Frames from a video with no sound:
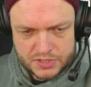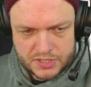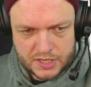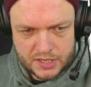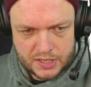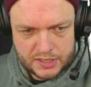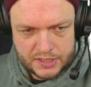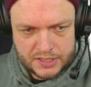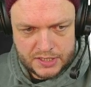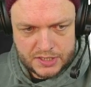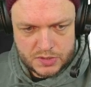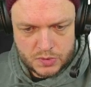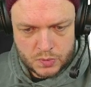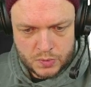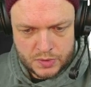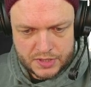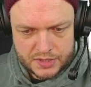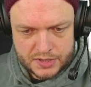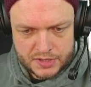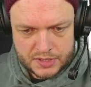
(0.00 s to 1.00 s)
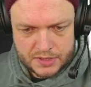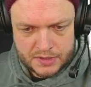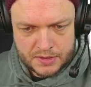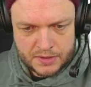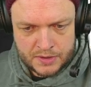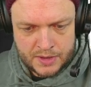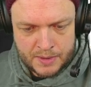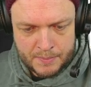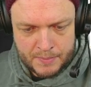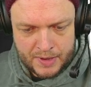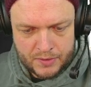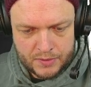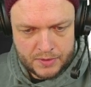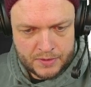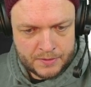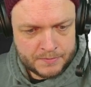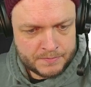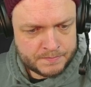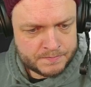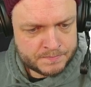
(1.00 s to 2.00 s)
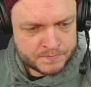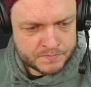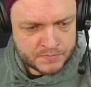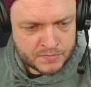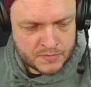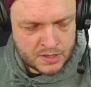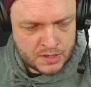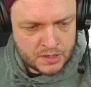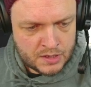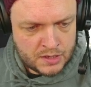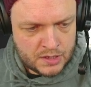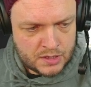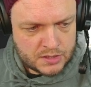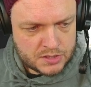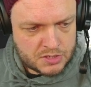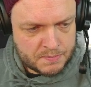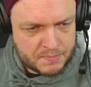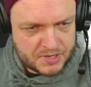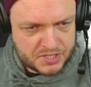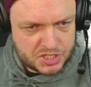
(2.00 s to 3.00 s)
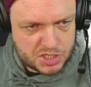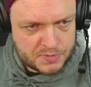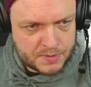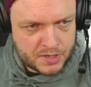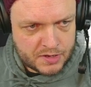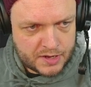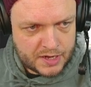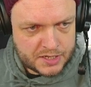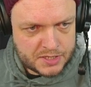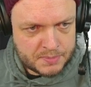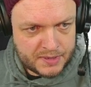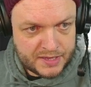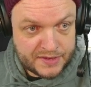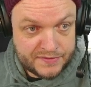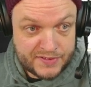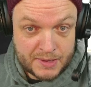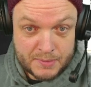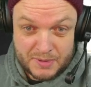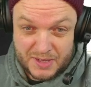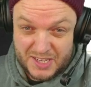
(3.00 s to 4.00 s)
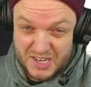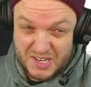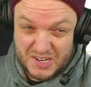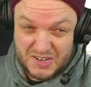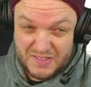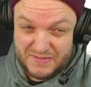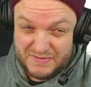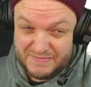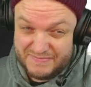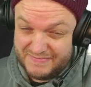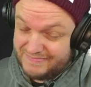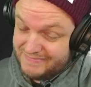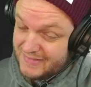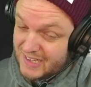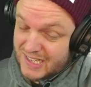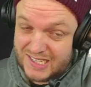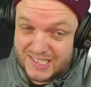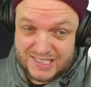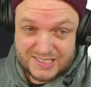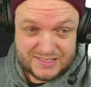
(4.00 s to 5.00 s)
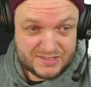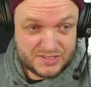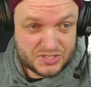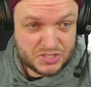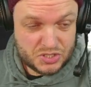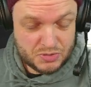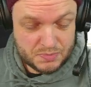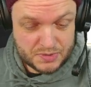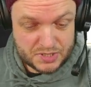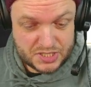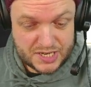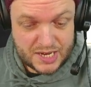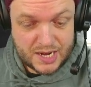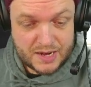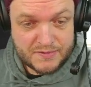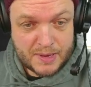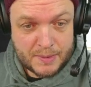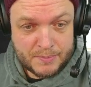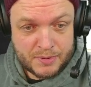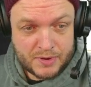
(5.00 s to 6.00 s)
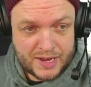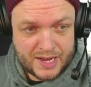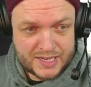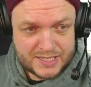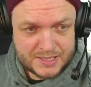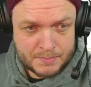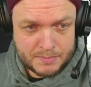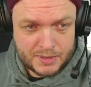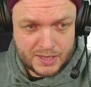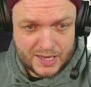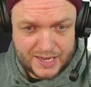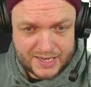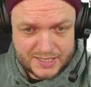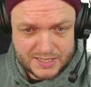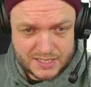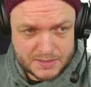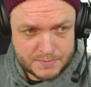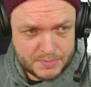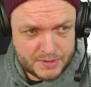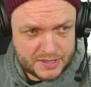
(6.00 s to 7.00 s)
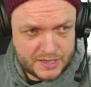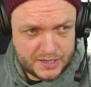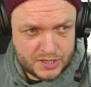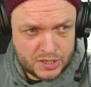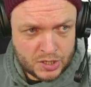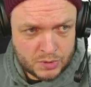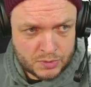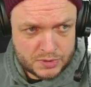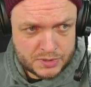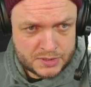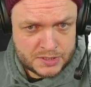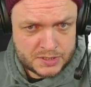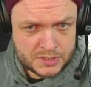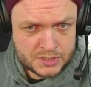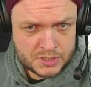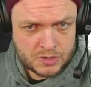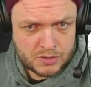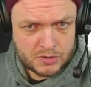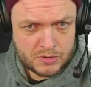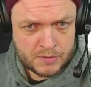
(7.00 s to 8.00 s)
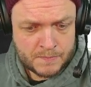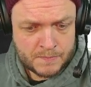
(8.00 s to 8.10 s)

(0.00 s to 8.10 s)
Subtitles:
I lead with the mountain. So I pitch a Spirit Guide to play Fable here. Super sad if my opponent has a blast, but they don't, so